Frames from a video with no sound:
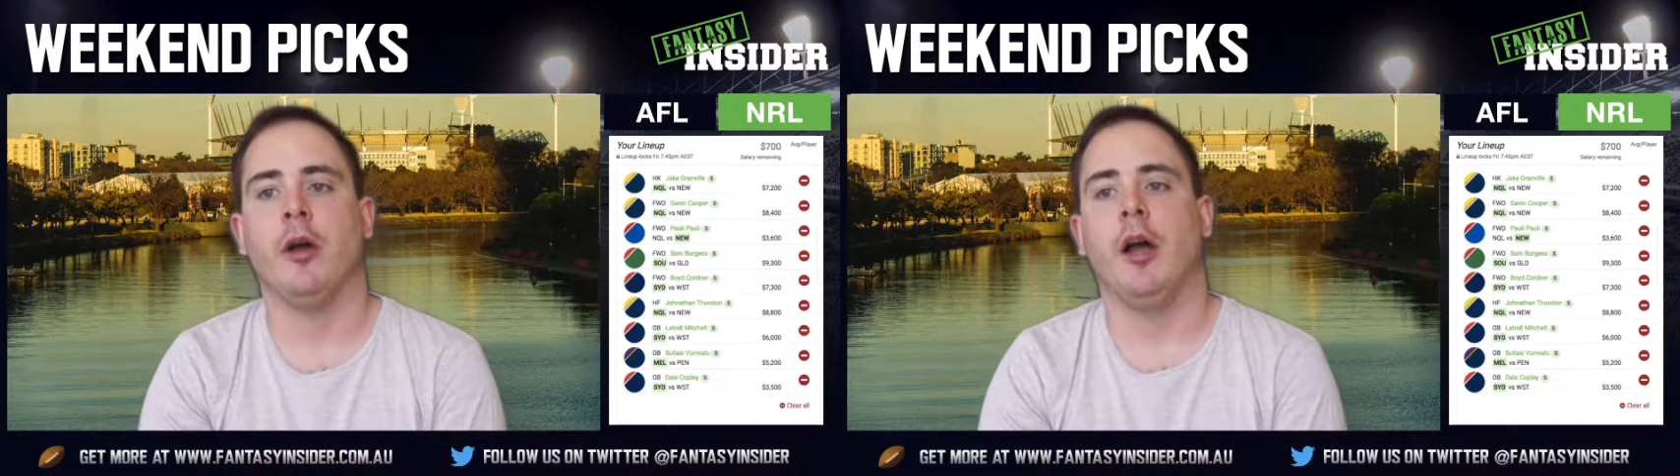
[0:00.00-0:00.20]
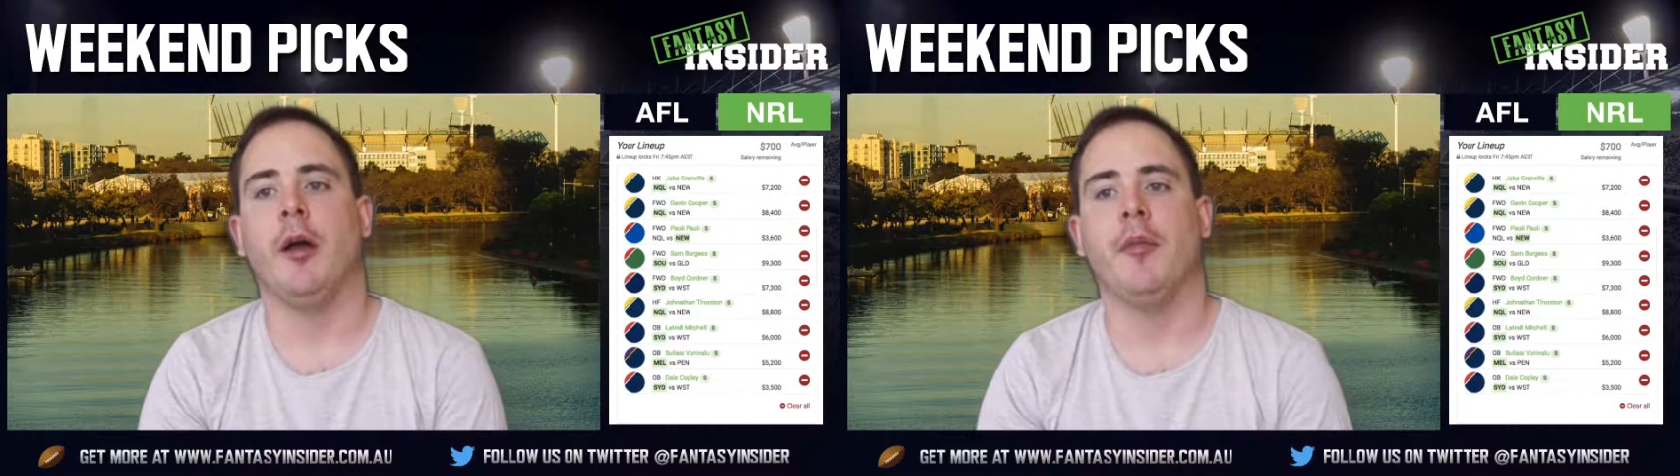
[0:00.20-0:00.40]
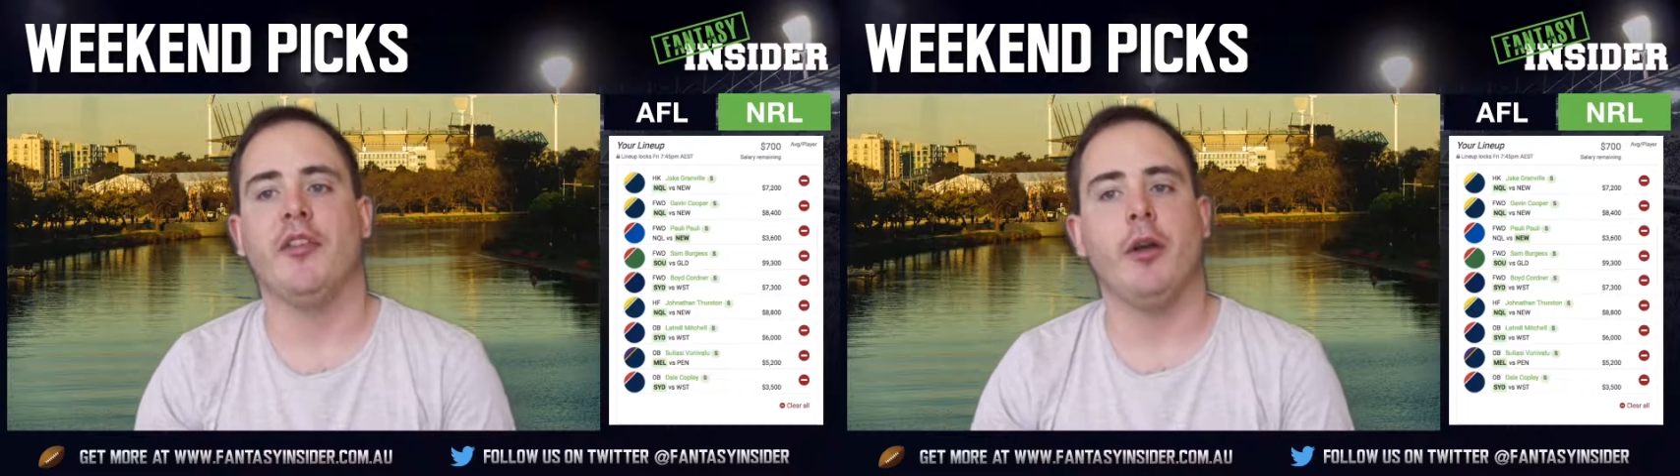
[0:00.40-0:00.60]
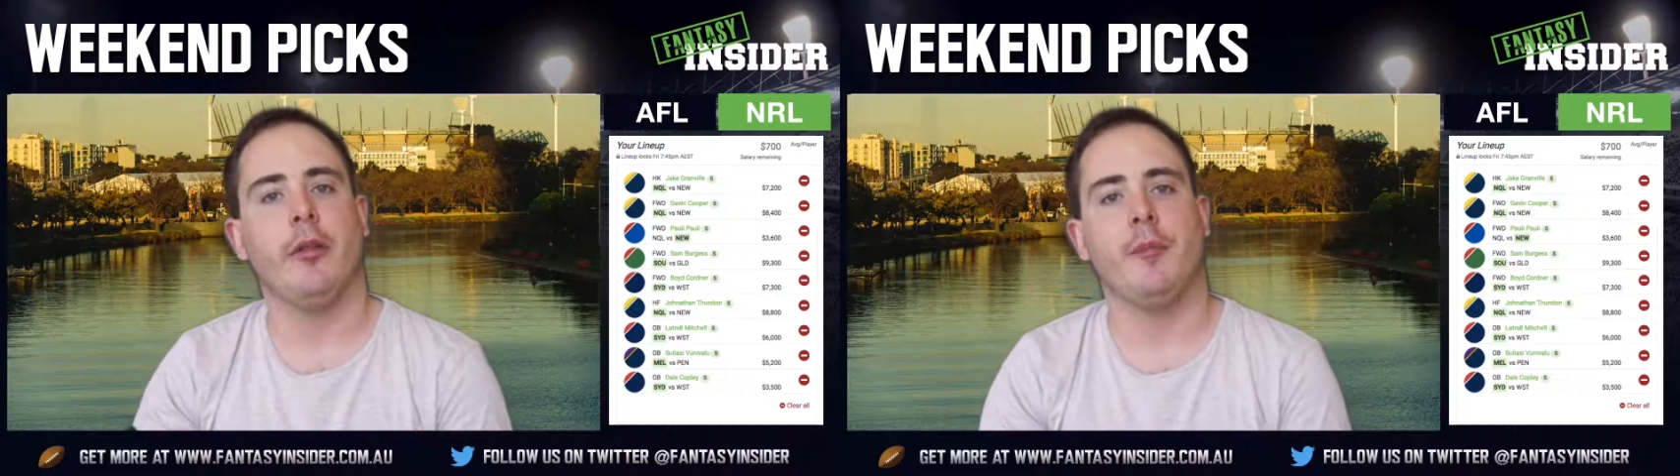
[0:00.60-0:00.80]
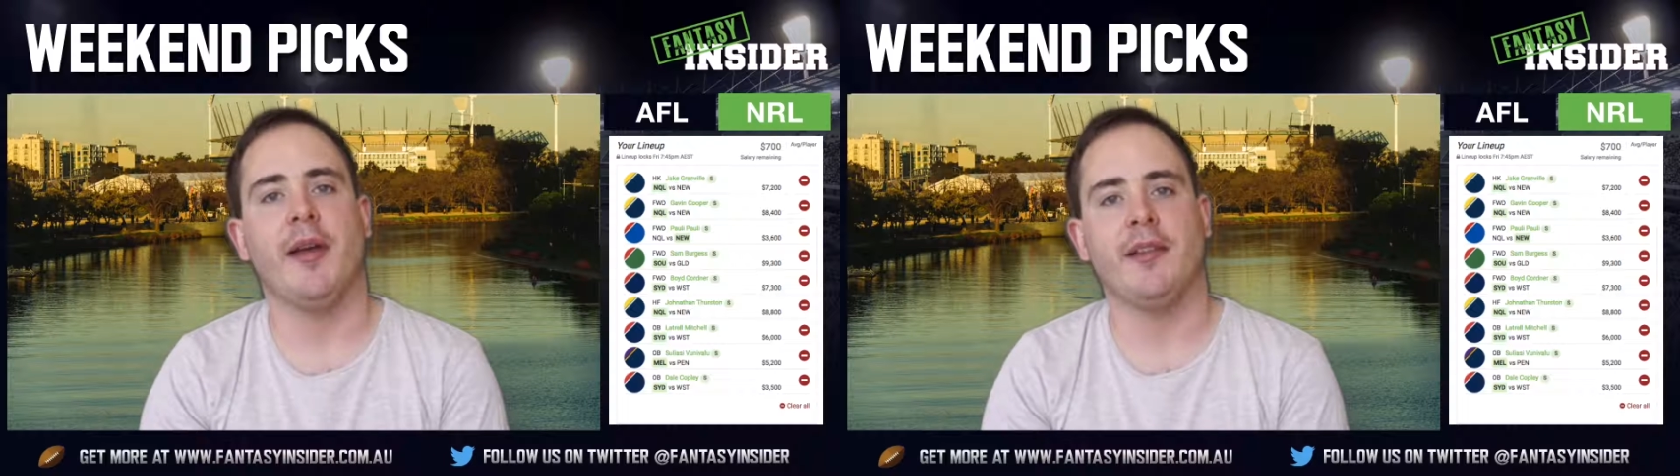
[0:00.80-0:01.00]
There's no
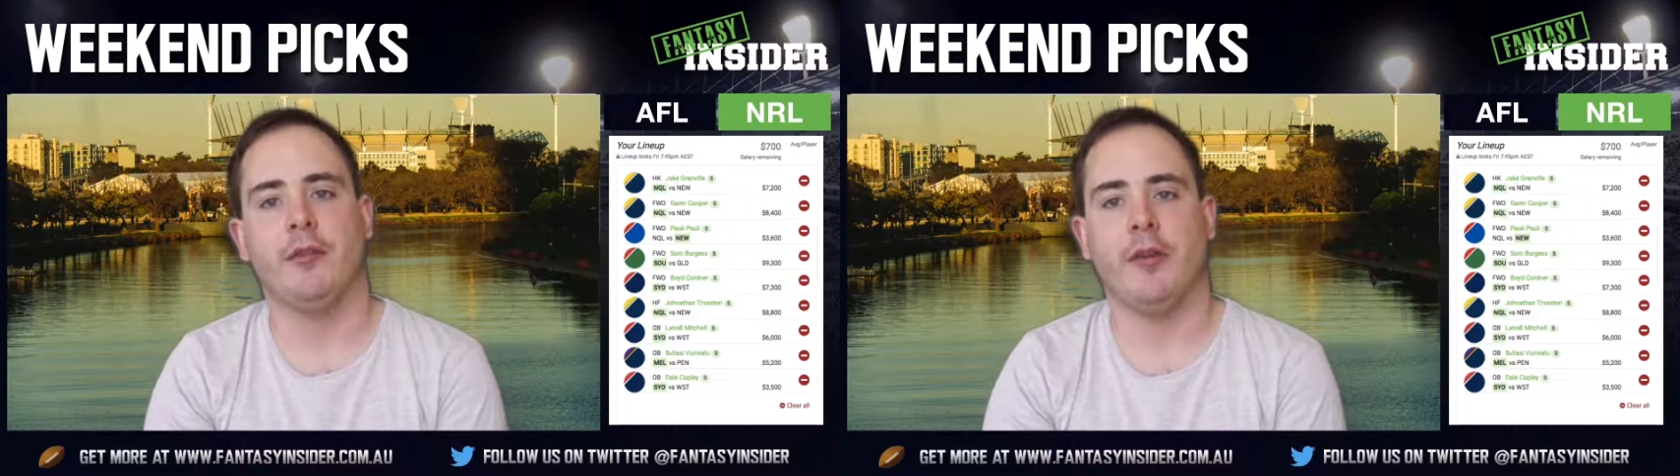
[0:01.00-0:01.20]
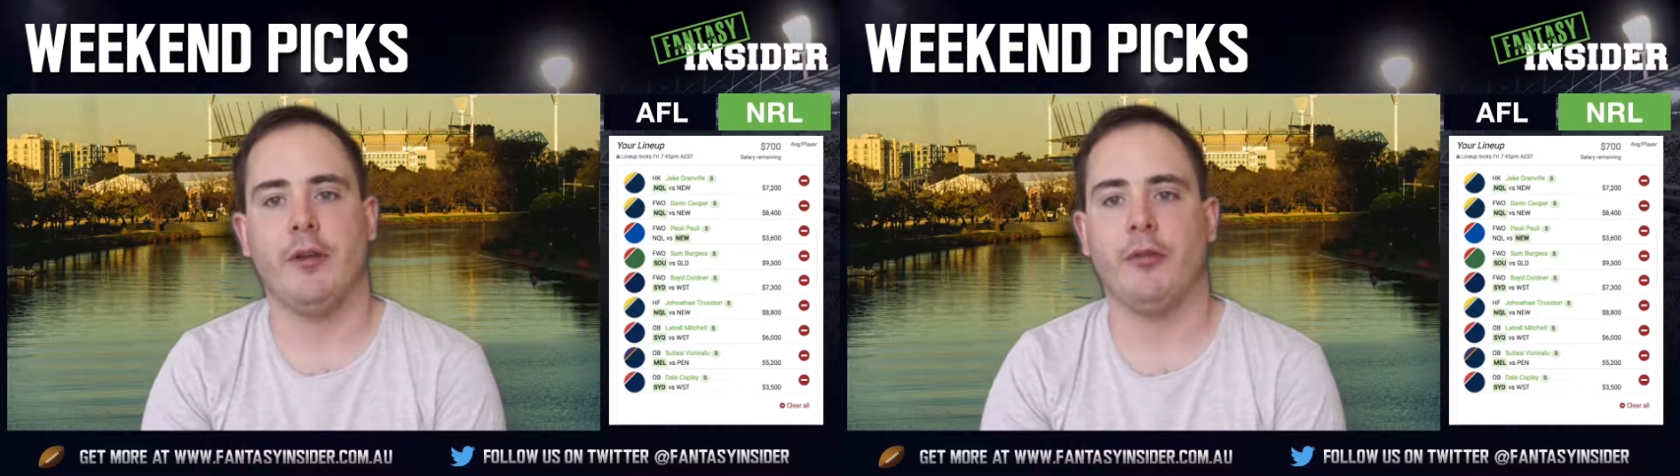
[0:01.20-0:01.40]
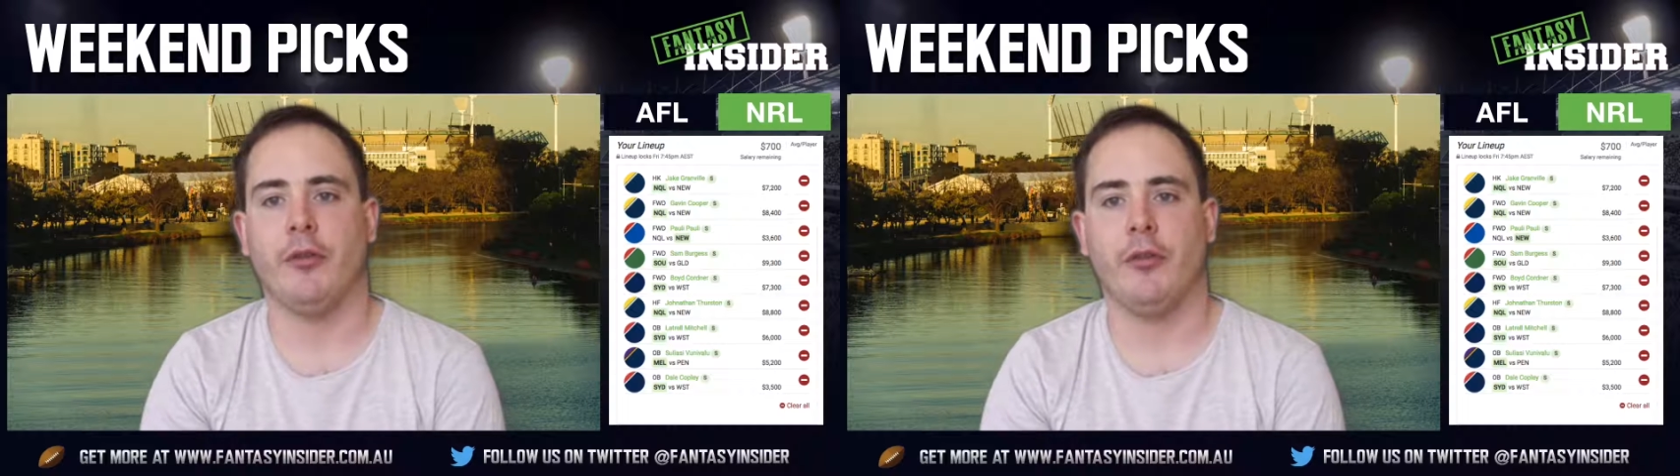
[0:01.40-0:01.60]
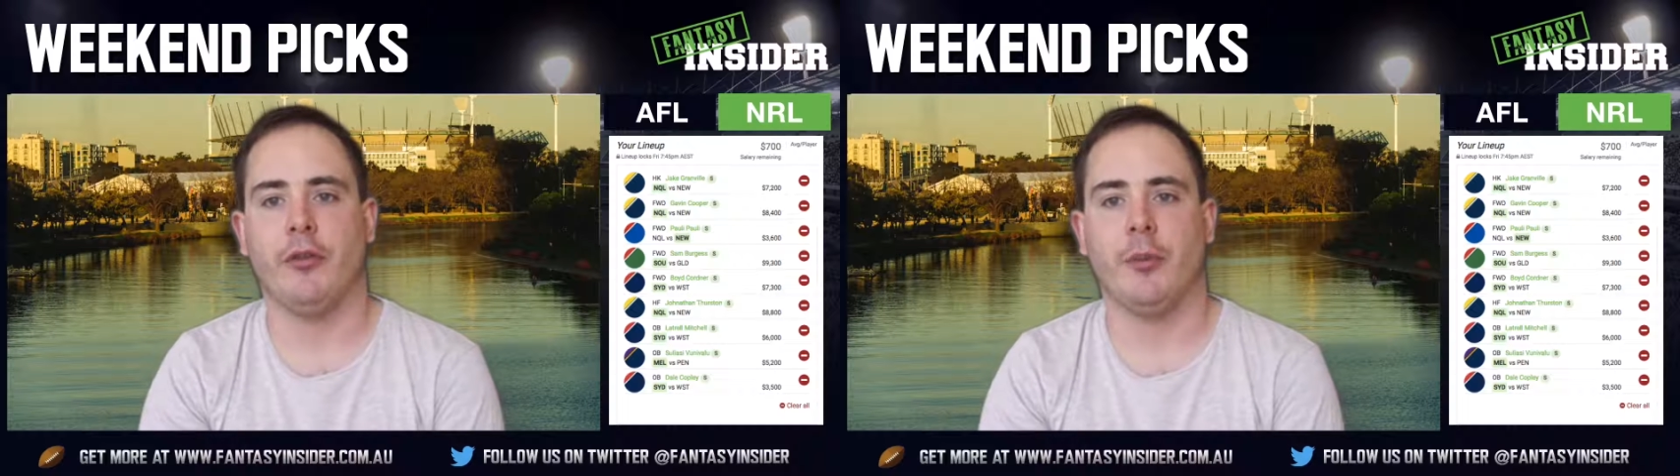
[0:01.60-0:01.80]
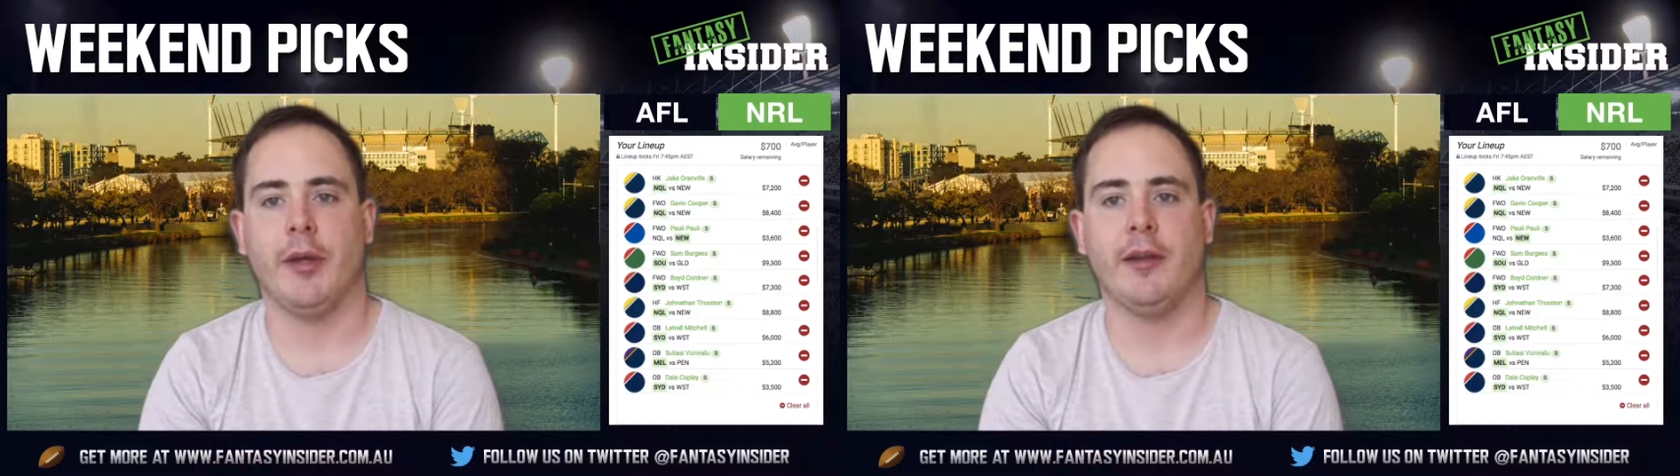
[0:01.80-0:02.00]
other massive favourites
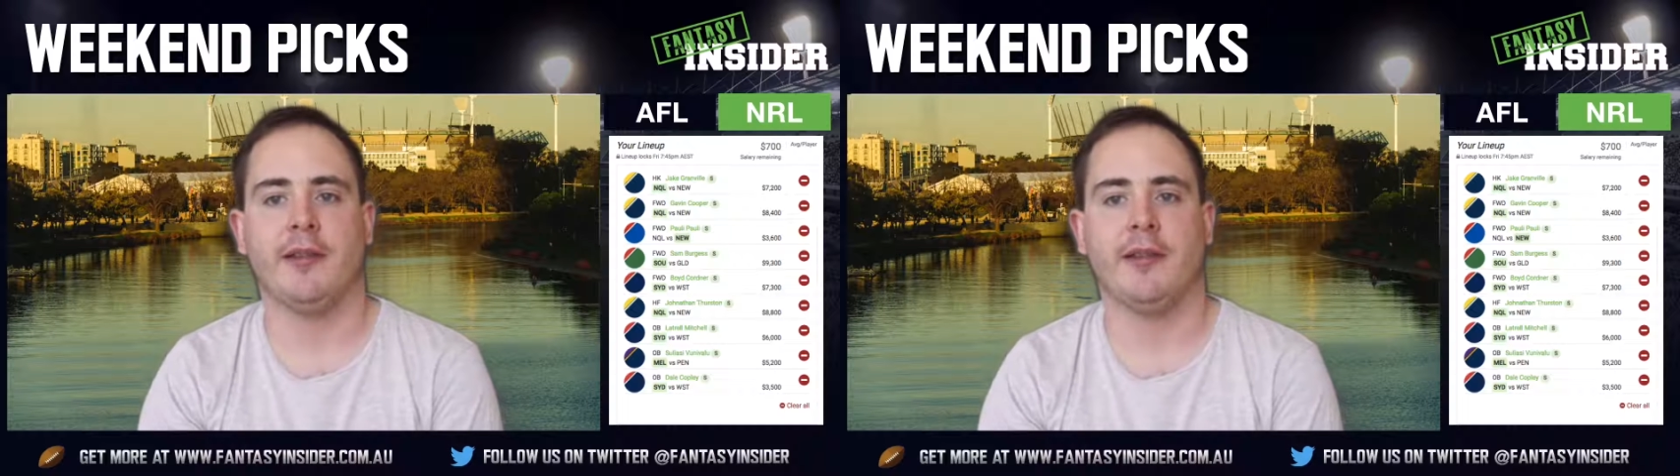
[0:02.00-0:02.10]
this week.